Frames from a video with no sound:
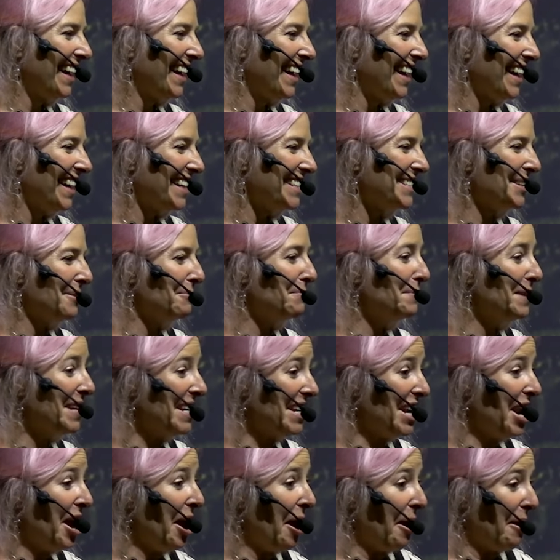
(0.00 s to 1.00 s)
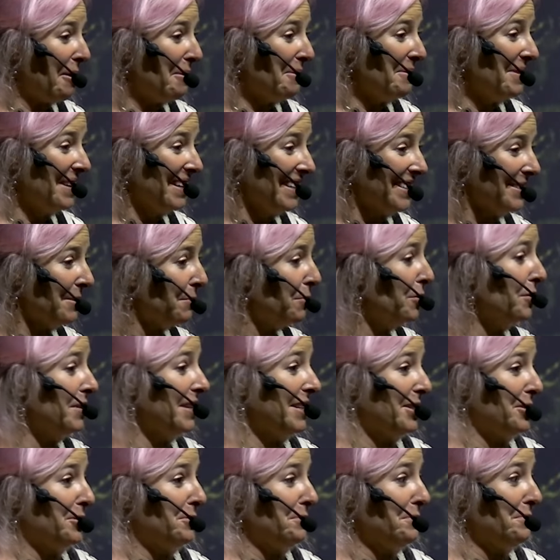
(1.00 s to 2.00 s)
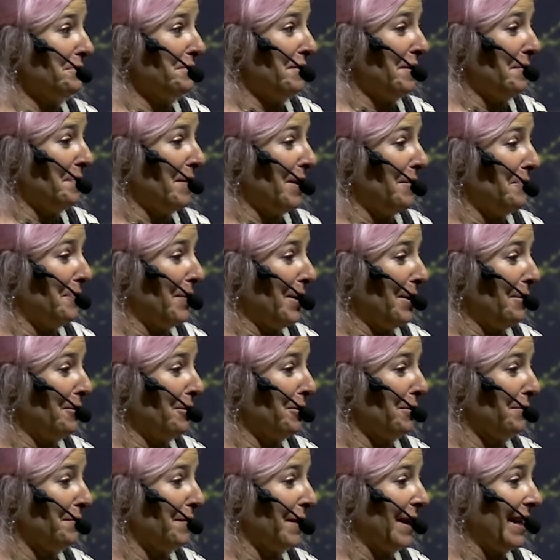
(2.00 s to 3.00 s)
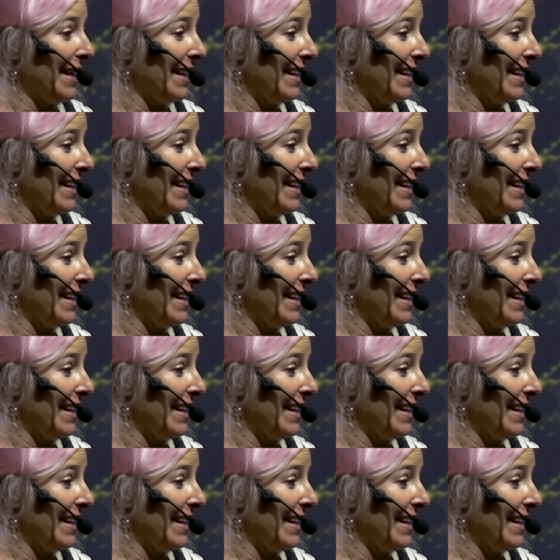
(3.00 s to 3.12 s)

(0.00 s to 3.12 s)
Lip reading: So we know, so what an extraordinary bit of biography,